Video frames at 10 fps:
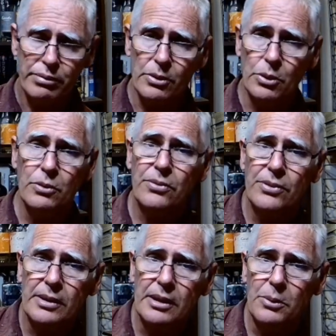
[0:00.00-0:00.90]
proof,
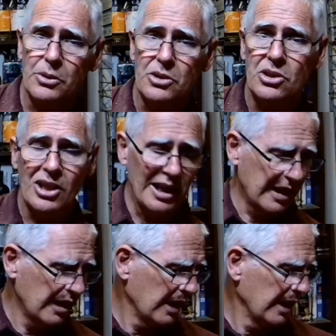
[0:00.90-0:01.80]
and I will check
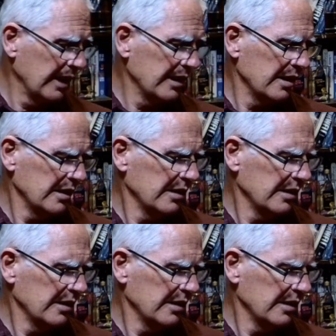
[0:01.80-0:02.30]
that.